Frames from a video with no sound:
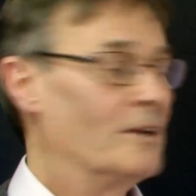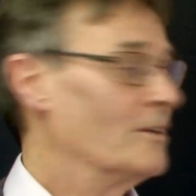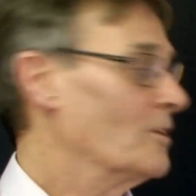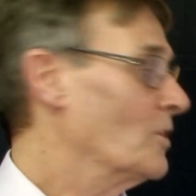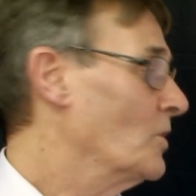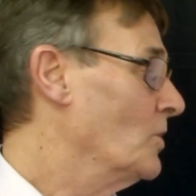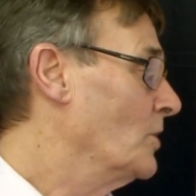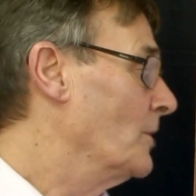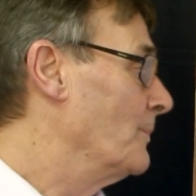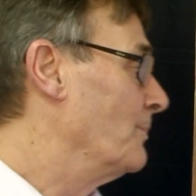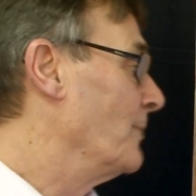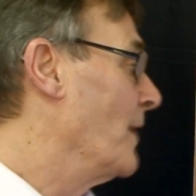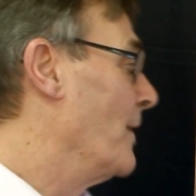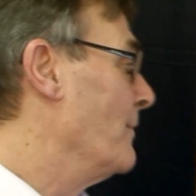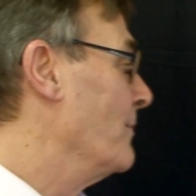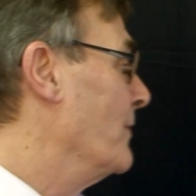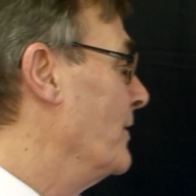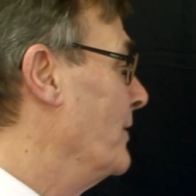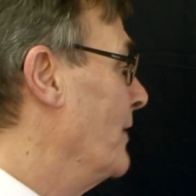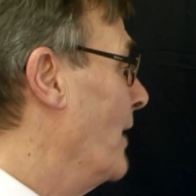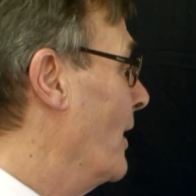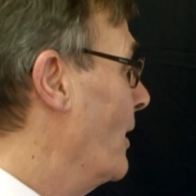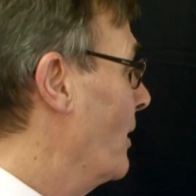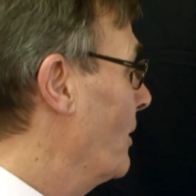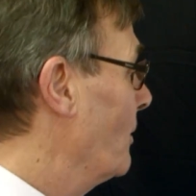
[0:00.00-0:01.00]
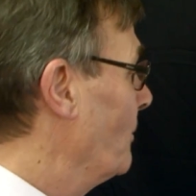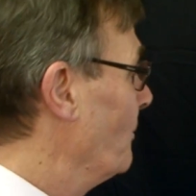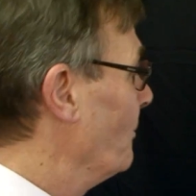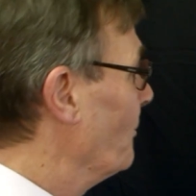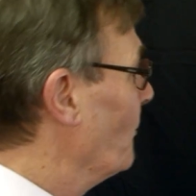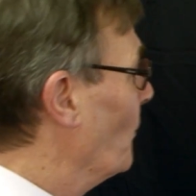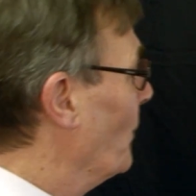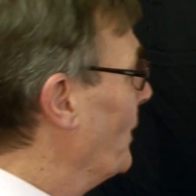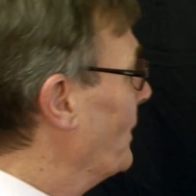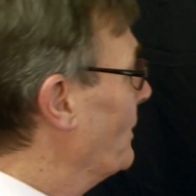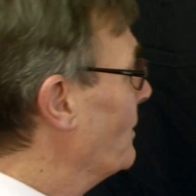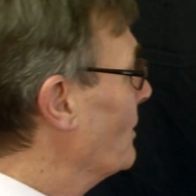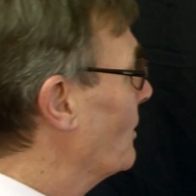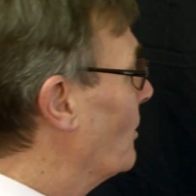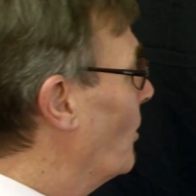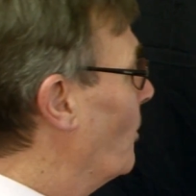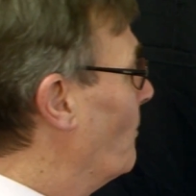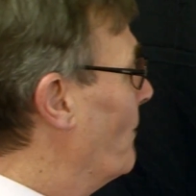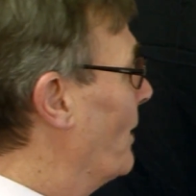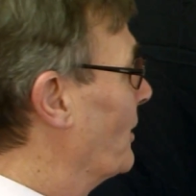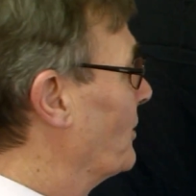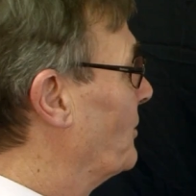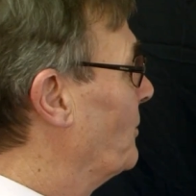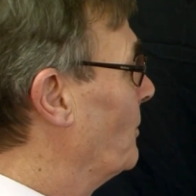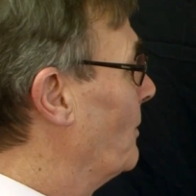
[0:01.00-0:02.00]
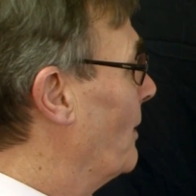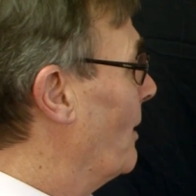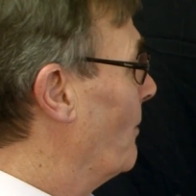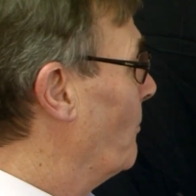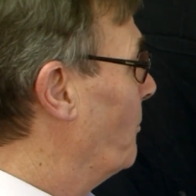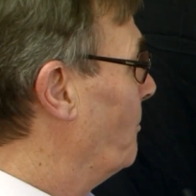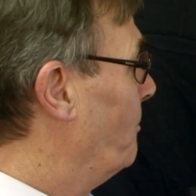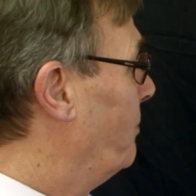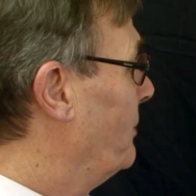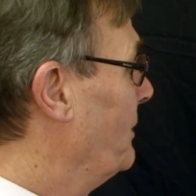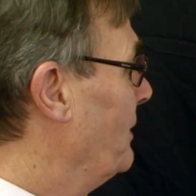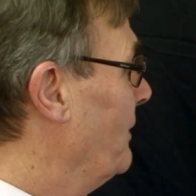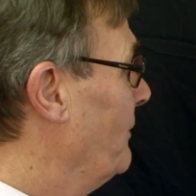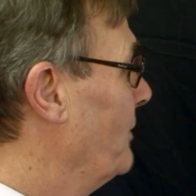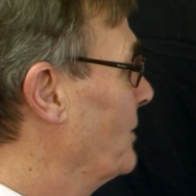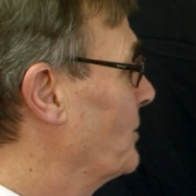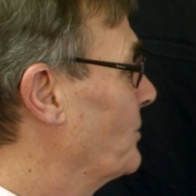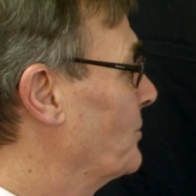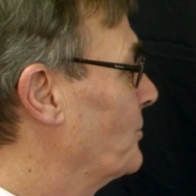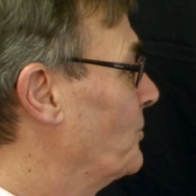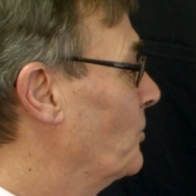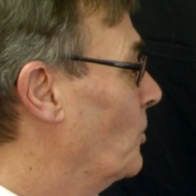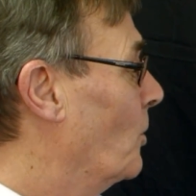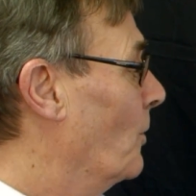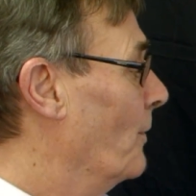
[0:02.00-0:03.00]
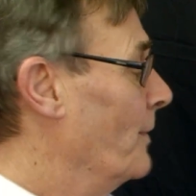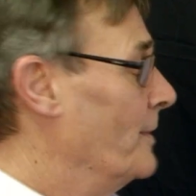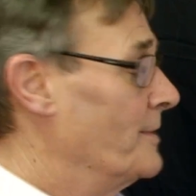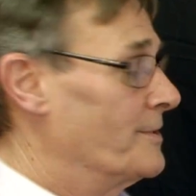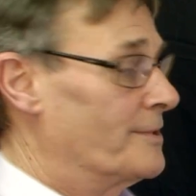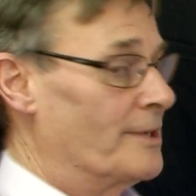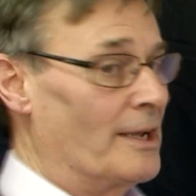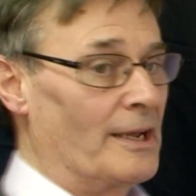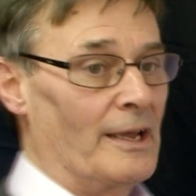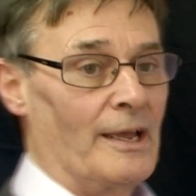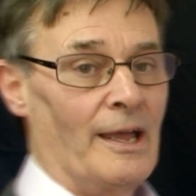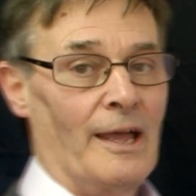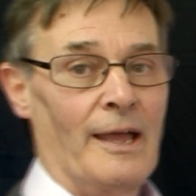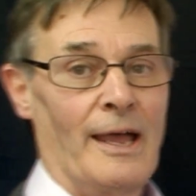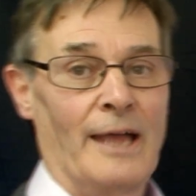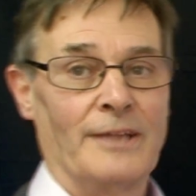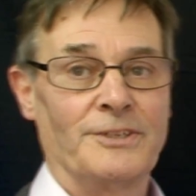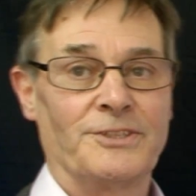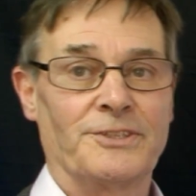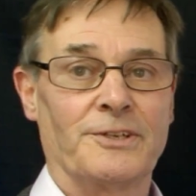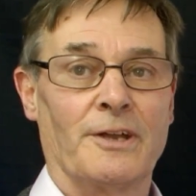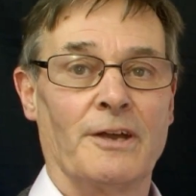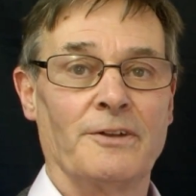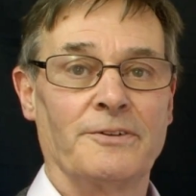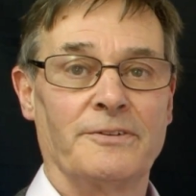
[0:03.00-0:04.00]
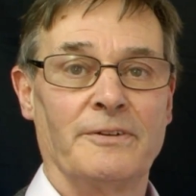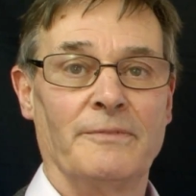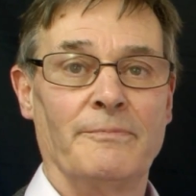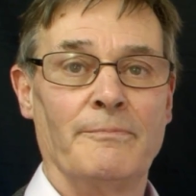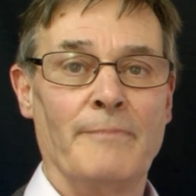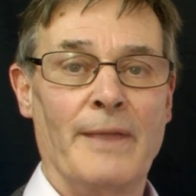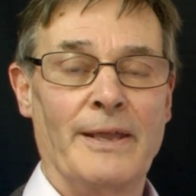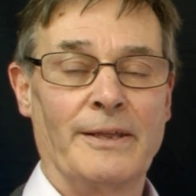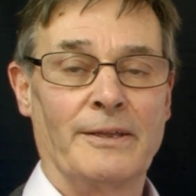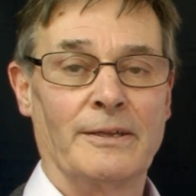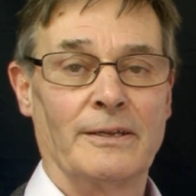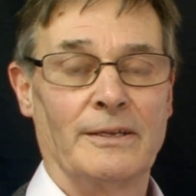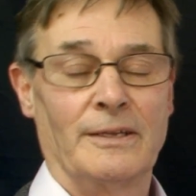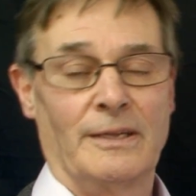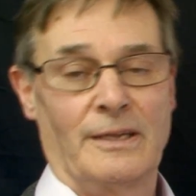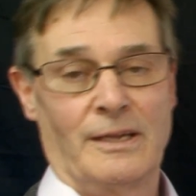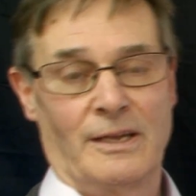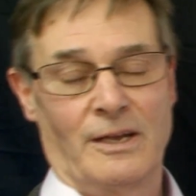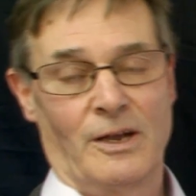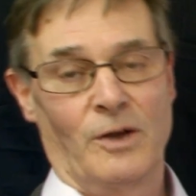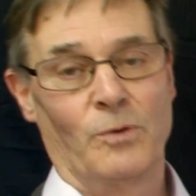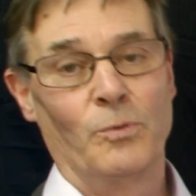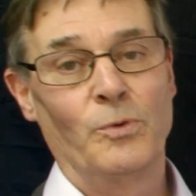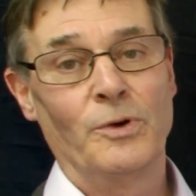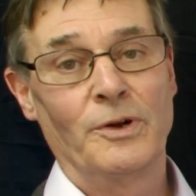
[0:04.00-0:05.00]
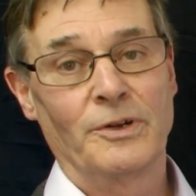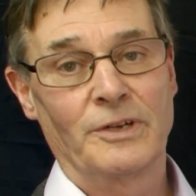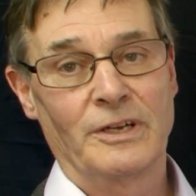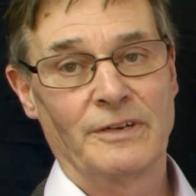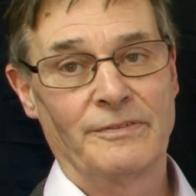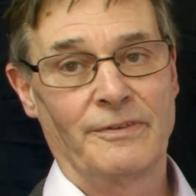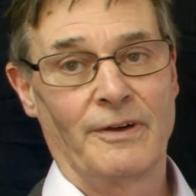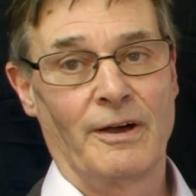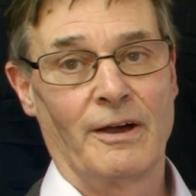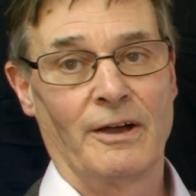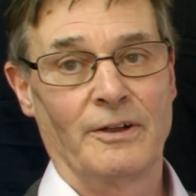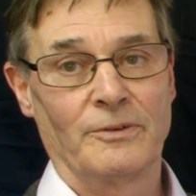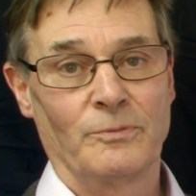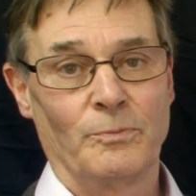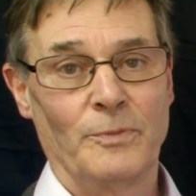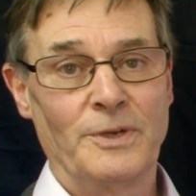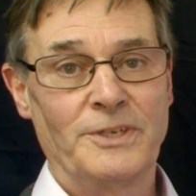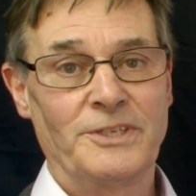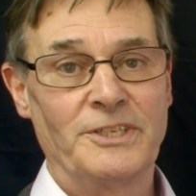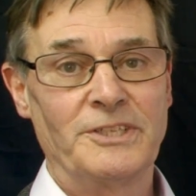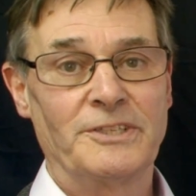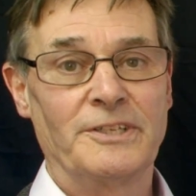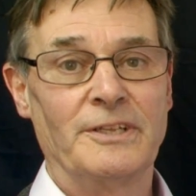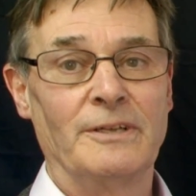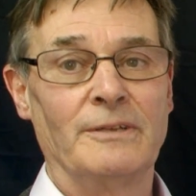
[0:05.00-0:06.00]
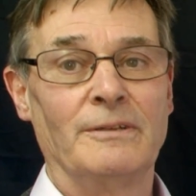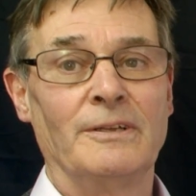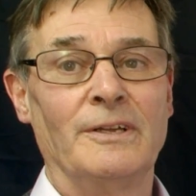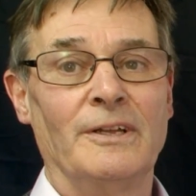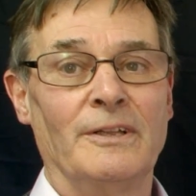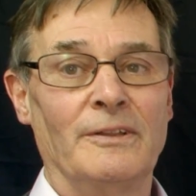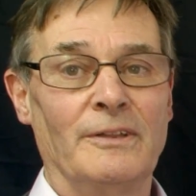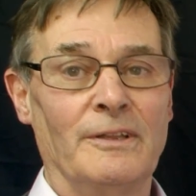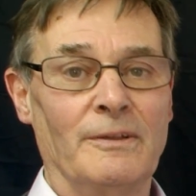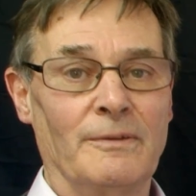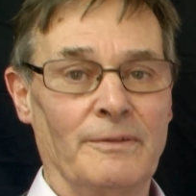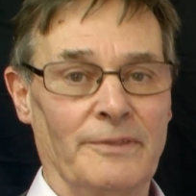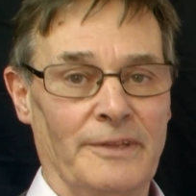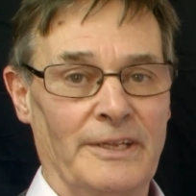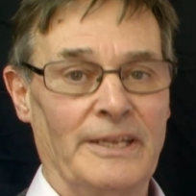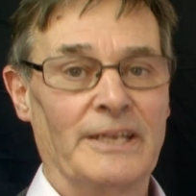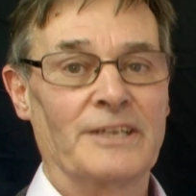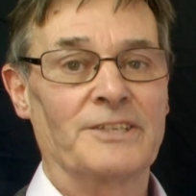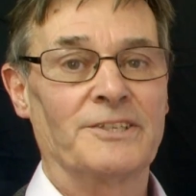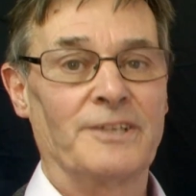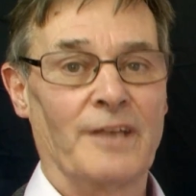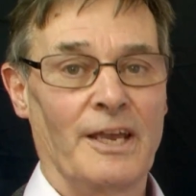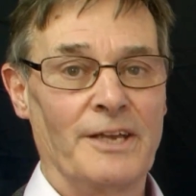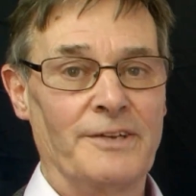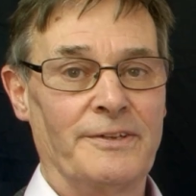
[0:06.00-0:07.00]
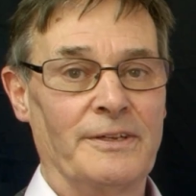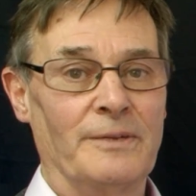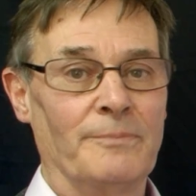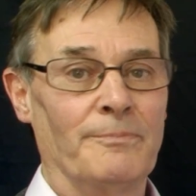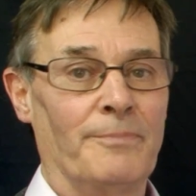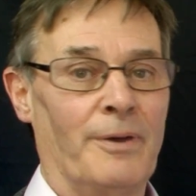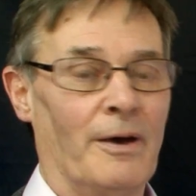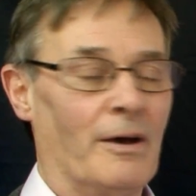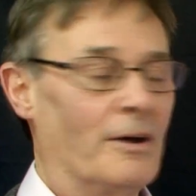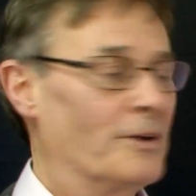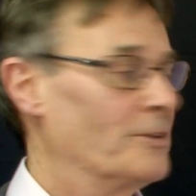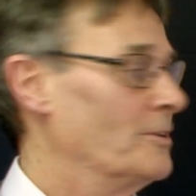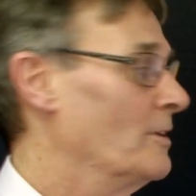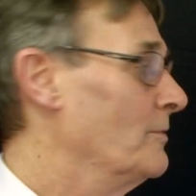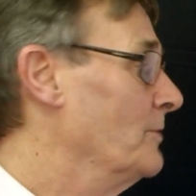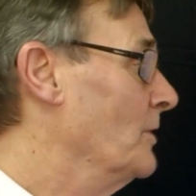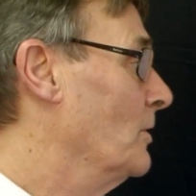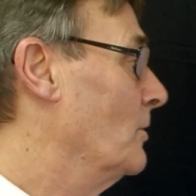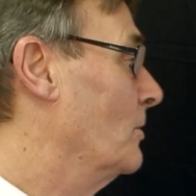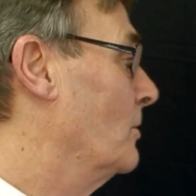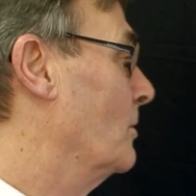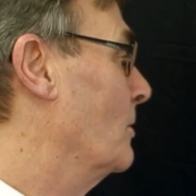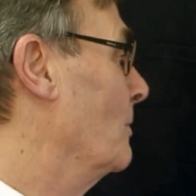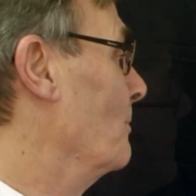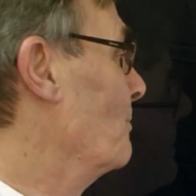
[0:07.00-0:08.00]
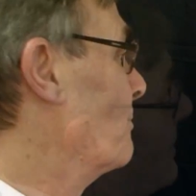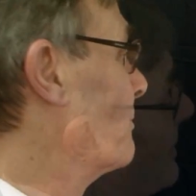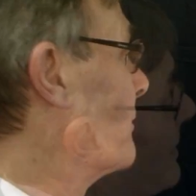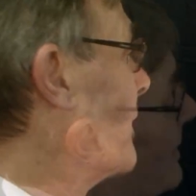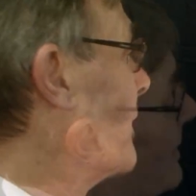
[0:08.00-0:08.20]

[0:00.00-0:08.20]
Good. Now we can go back to our previous drawings and start to make a work of art, which is the exciting part of it all.